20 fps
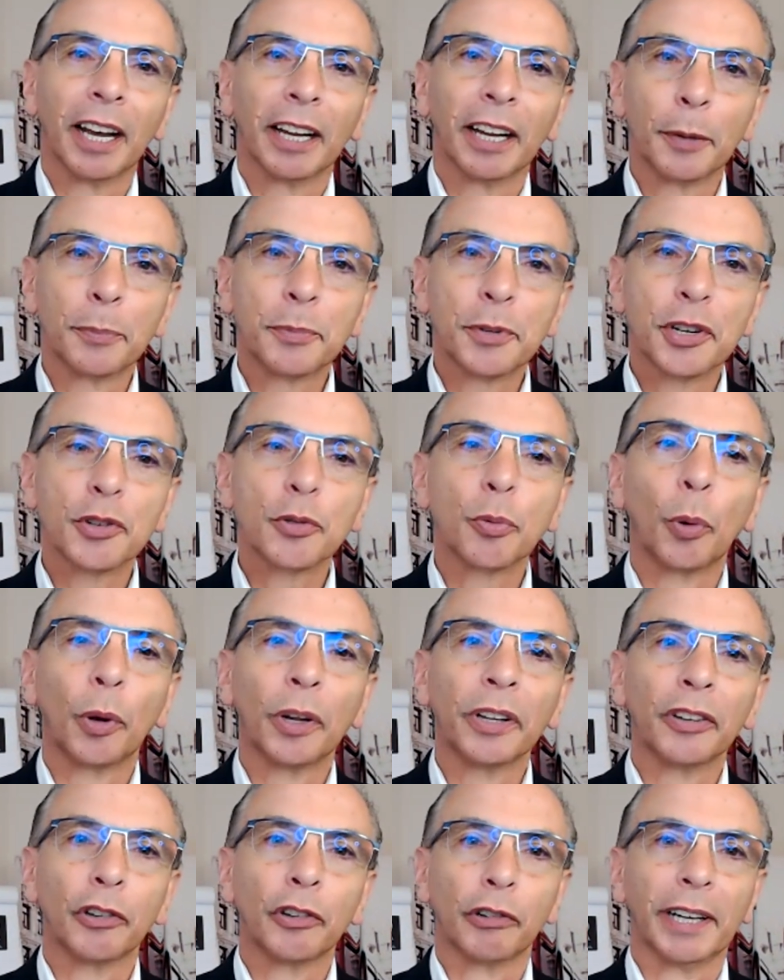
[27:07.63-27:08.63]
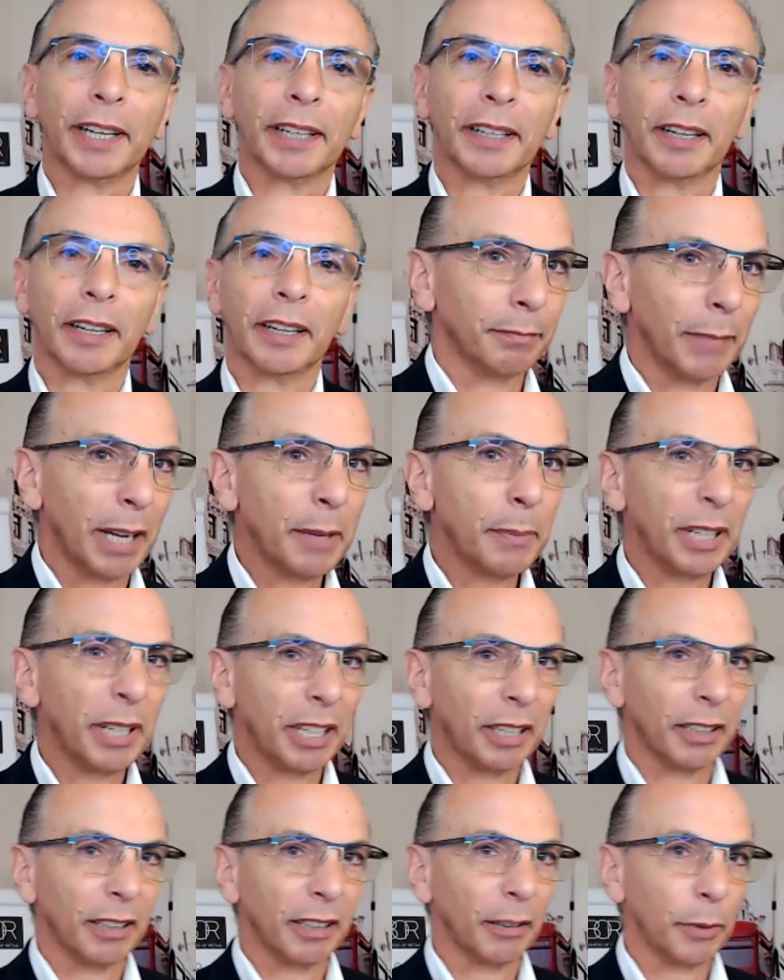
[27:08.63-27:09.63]
And I'm just wondering,
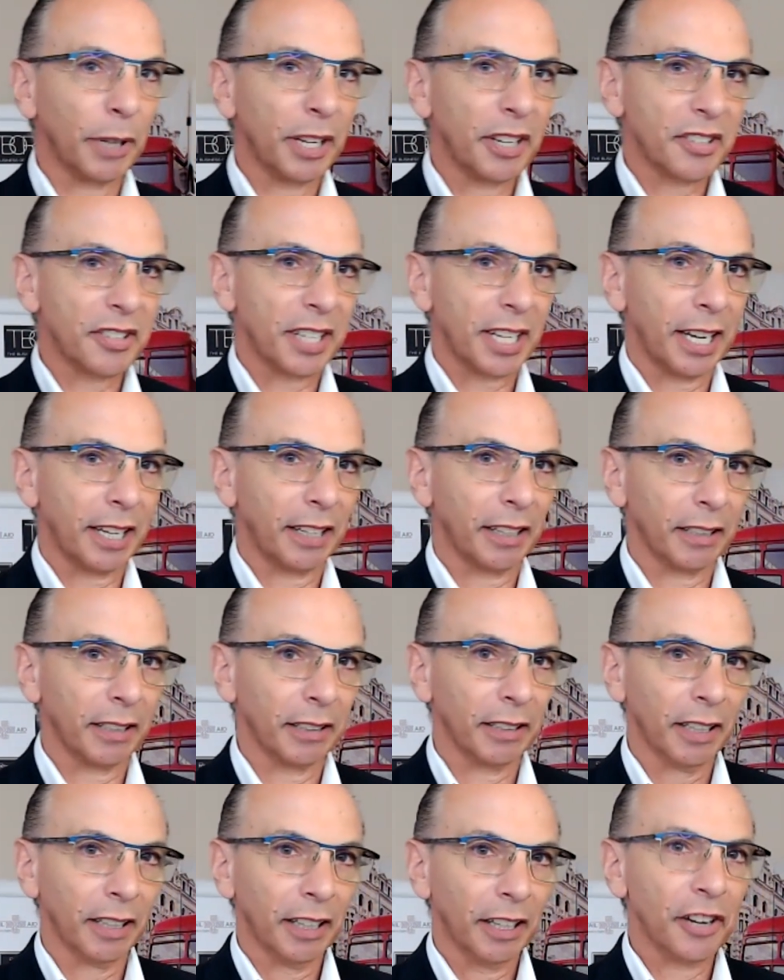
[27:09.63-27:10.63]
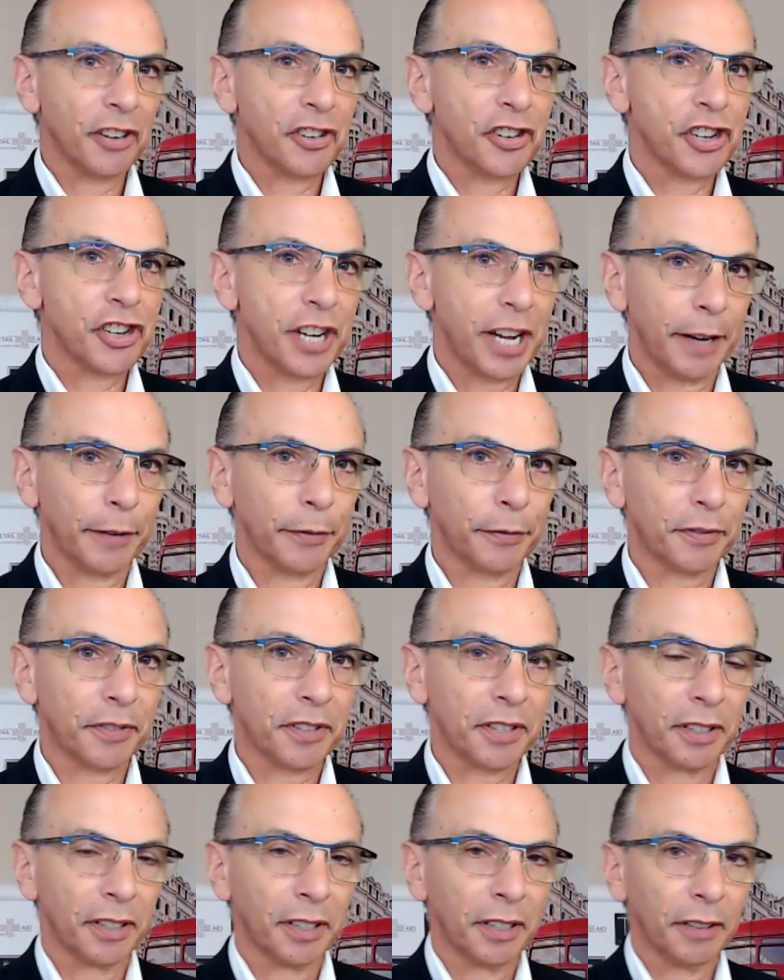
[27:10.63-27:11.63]
maybe are we seeing a
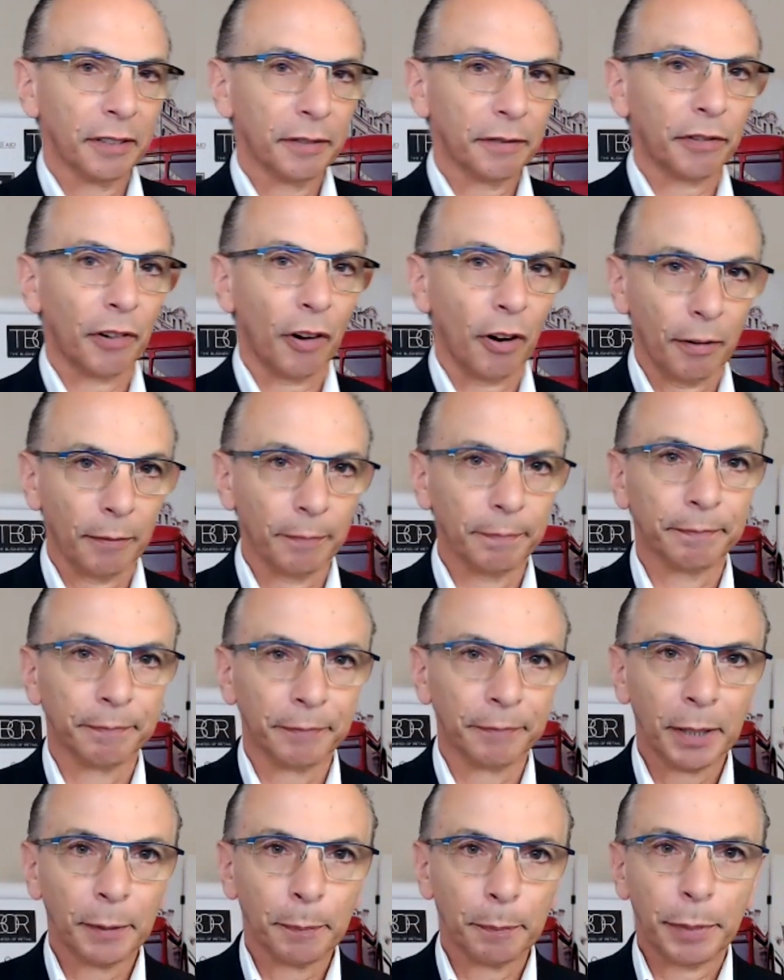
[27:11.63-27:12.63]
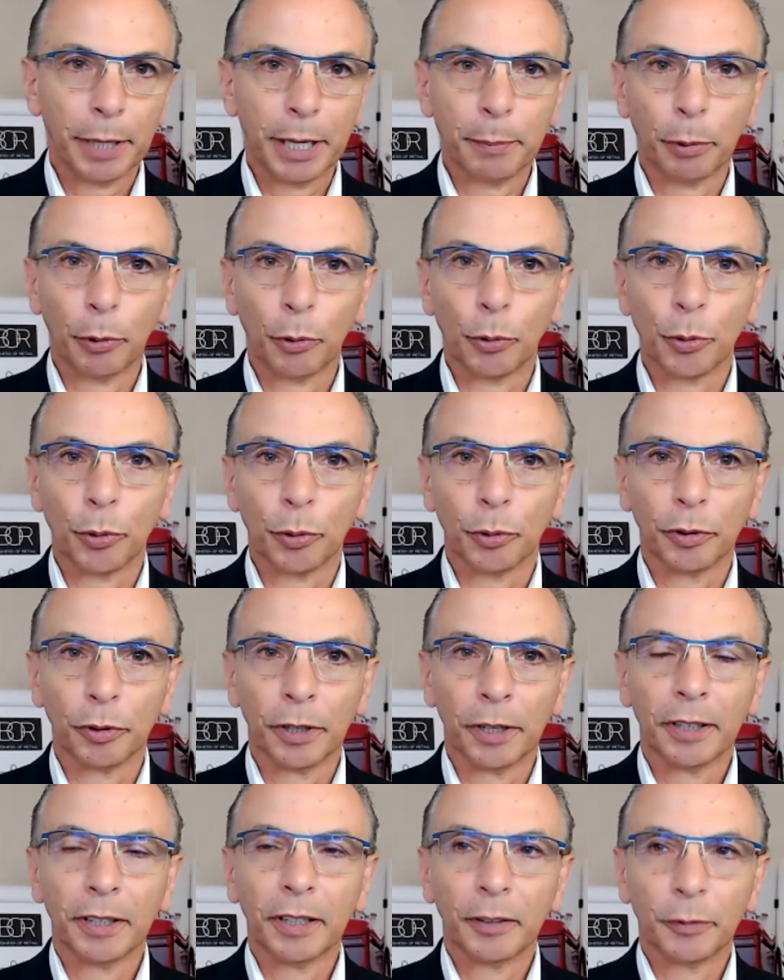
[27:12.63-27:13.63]
shift from people
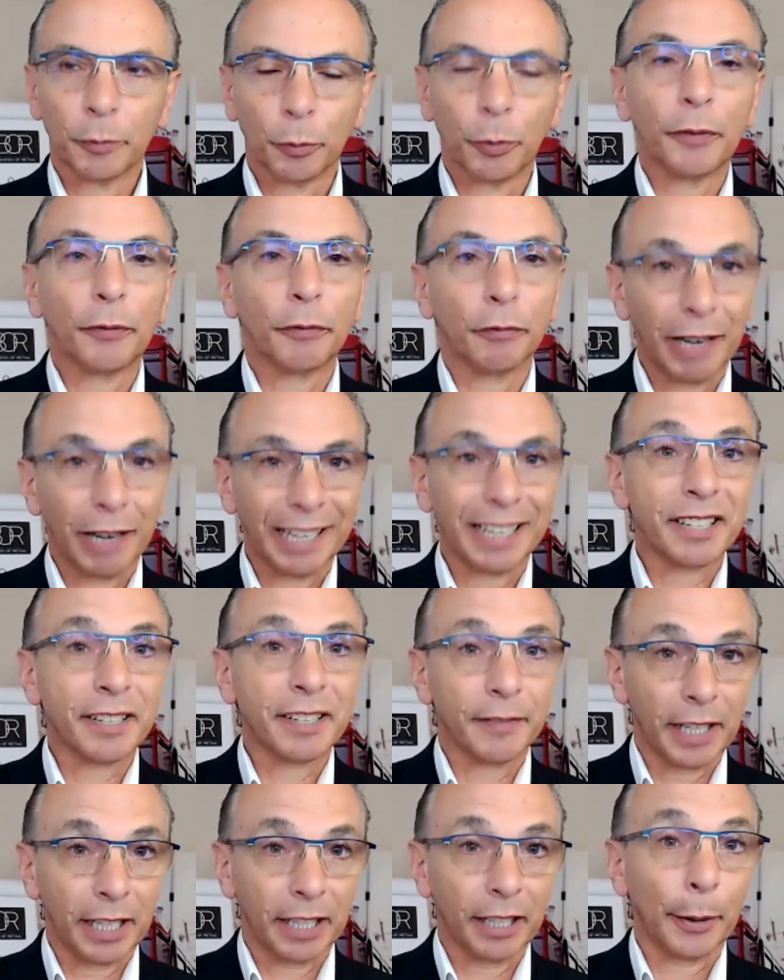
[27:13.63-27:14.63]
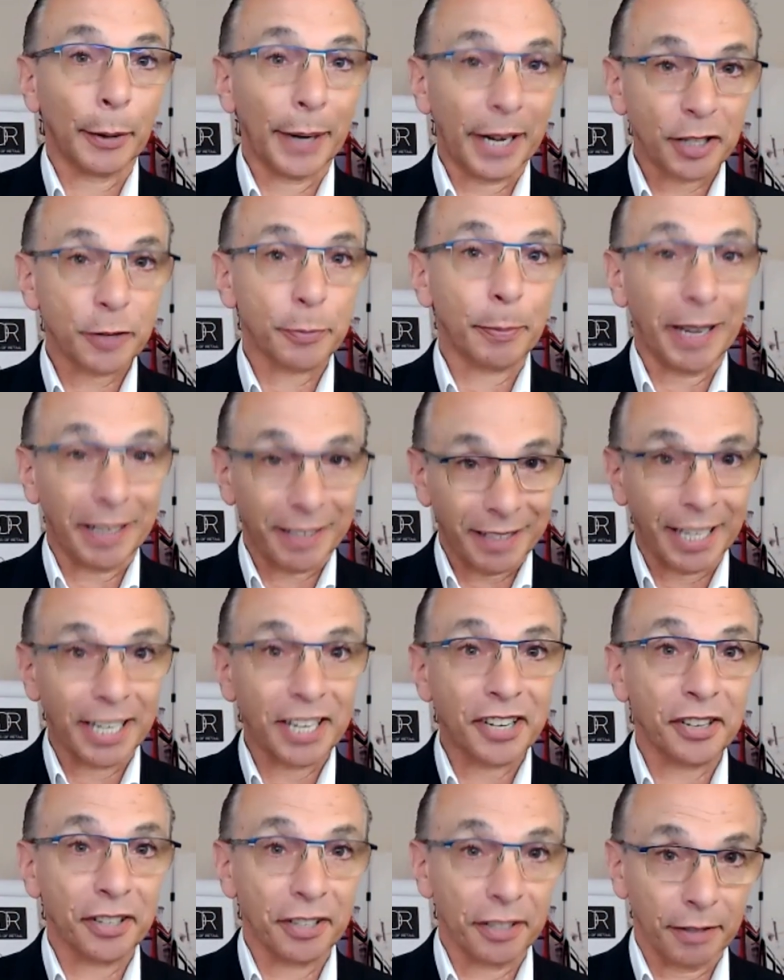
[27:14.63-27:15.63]
with relatively low
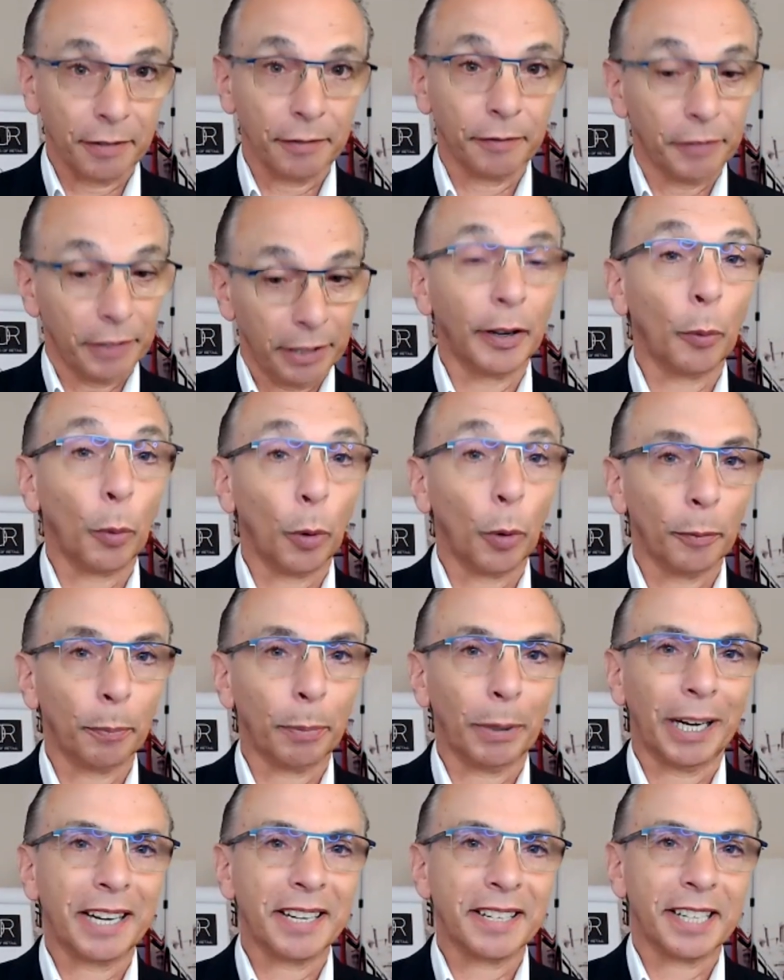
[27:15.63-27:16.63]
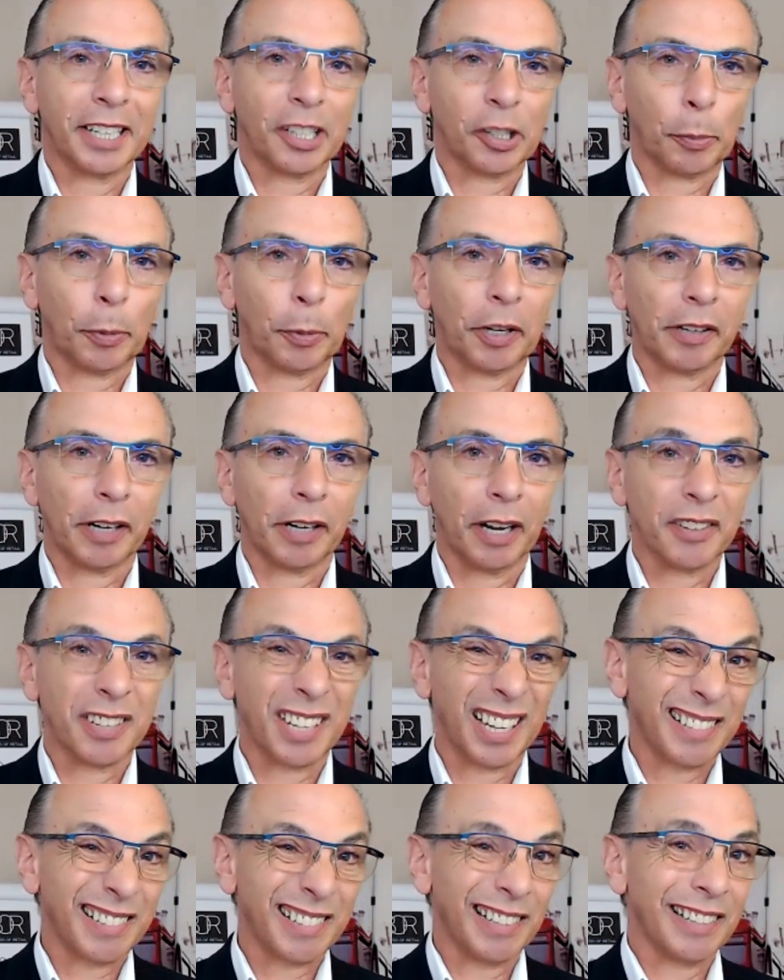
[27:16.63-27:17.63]
expectations of their workplace
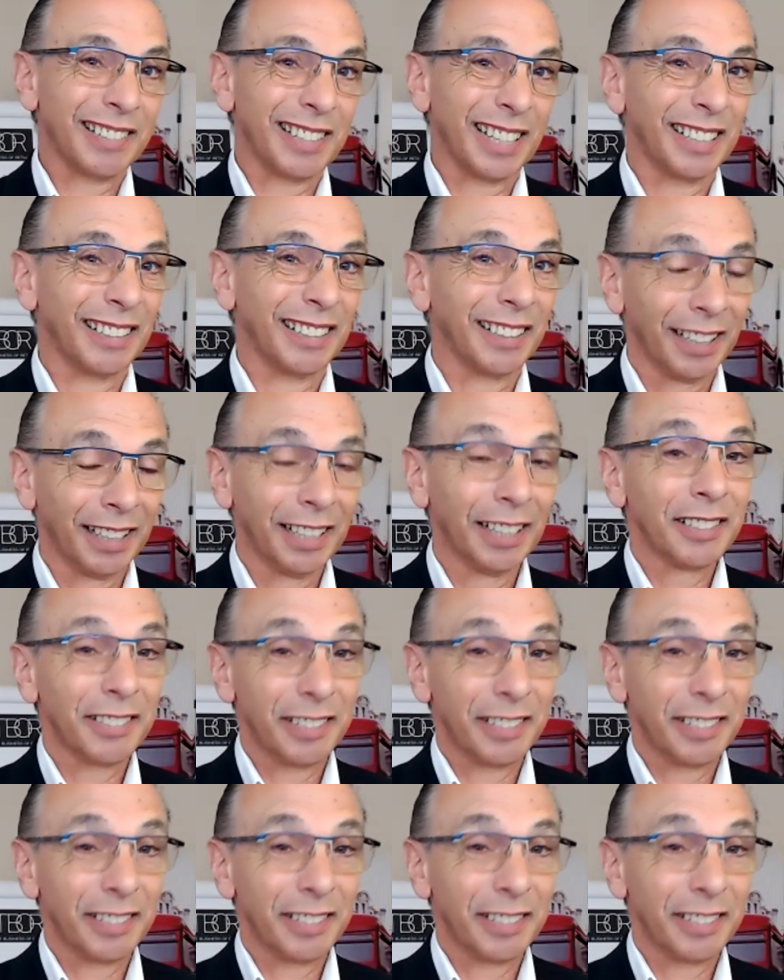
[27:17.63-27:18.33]
experience actually saying,